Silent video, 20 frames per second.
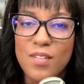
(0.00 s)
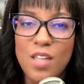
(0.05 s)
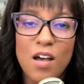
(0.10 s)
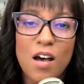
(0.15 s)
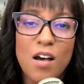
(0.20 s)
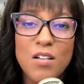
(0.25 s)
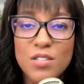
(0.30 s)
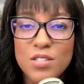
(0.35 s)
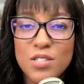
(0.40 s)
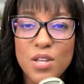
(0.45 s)

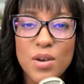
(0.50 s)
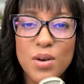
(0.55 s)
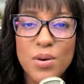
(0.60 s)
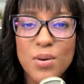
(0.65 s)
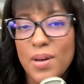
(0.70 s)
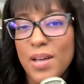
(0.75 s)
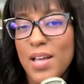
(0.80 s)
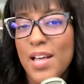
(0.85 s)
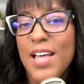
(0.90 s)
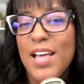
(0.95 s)

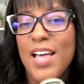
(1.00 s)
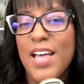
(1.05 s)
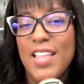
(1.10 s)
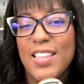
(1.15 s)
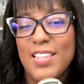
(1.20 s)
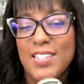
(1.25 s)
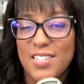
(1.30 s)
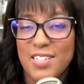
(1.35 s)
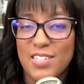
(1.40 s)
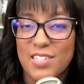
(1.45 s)
Also,
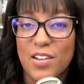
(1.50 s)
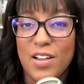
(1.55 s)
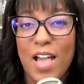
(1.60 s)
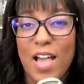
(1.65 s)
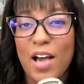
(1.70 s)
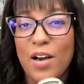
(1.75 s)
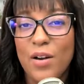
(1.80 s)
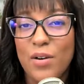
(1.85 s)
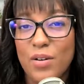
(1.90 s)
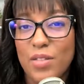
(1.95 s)
the TikTok
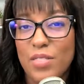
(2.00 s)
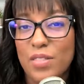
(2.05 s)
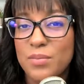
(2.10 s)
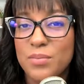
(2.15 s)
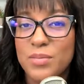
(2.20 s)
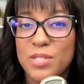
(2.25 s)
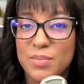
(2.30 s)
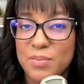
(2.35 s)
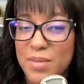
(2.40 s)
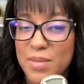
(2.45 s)
algorithm
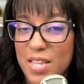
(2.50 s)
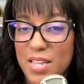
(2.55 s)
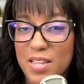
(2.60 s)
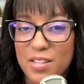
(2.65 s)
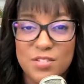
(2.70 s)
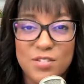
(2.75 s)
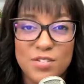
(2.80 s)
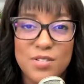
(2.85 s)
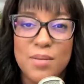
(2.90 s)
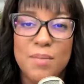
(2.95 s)
to me
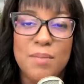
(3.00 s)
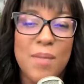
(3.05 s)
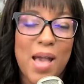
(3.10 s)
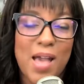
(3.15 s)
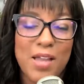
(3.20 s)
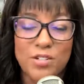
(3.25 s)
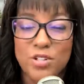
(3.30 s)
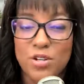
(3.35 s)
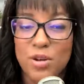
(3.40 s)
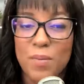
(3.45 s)
is just a
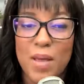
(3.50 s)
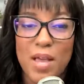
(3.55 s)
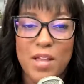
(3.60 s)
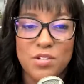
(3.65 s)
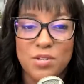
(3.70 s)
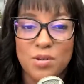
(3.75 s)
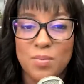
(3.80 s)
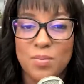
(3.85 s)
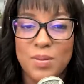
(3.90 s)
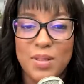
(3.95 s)
magical,
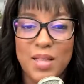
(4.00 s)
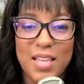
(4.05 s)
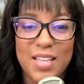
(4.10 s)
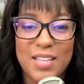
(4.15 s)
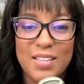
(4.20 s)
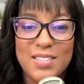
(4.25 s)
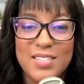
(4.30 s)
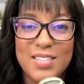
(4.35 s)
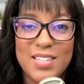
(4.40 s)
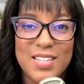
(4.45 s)
magical
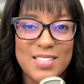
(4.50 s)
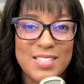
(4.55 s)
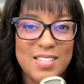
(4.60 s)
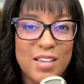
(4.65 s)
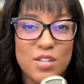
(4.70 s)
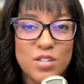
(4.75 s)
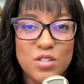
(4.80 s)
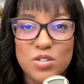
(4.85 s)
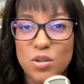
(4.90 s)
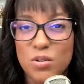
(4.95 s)
place. It's
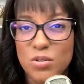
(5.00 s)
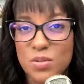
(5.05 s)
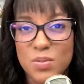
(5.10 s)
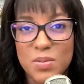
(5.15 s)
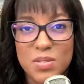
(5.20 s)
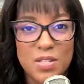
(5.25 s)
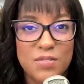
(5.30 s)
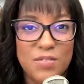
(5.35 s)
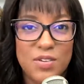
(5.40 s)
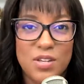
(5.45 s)
like so
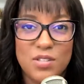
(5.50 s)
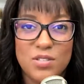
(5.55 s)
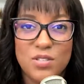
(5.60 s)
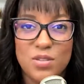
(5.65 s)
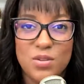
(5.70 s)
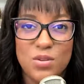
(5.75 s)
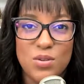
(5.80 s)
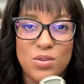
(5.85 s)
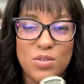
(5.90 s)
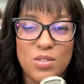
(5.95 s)
specific
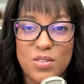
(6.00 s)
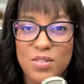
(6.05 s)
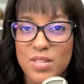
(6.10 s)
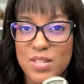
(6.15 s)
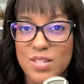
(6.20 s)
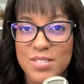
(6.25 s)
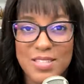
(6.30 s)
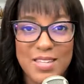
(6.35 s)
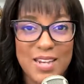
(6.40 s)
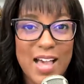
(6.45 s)
to the
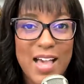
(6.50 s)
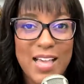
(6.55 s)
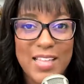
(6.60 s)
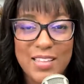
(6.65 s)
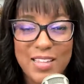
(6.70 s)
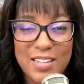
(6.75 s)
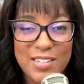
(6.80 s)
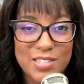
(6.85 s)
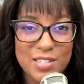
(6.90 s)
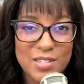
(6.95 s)
things that
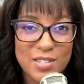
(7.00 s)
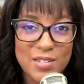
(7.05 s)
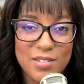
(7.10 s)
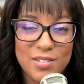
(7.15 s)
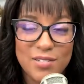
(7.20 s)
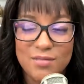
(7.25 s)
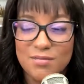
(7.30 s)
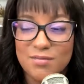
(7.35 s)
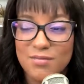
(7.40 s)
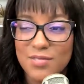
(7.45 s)

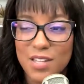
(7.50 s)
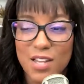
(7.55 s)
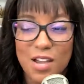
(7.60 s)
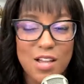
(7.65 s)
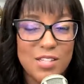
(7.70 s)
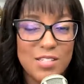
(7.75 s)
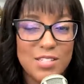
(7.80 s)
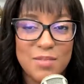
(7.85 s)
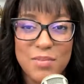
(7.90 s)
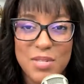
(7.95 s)
the
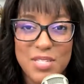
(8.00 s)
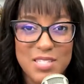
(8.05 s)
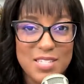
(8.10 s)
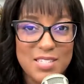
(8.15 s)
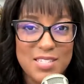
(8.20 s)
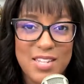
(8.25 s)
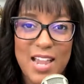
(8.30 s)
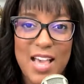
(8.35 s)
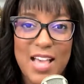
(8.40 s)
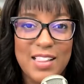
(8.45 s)
content
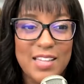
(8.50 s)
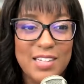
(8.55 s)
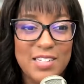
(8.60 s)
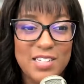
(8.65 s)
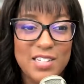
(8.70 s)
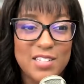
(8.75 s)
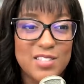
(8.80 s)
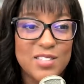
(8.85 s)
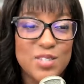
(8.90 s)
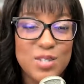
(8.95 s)
pieces that I like
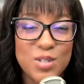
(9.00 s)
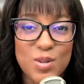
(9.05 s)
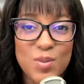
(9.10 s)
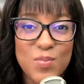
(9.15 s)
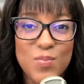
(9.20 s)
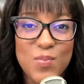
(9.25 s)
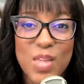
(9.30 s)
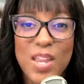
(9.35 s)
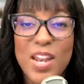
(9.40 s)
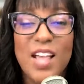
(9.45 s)
to
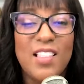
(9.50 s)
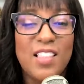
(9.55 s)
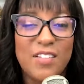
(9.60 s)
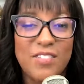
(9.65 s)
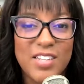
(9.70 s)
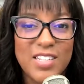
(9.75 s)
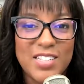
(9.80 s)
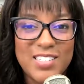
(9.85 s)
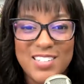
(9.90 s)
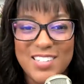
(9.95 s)
consume, and I love
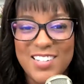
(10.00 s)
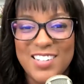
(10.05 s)
it.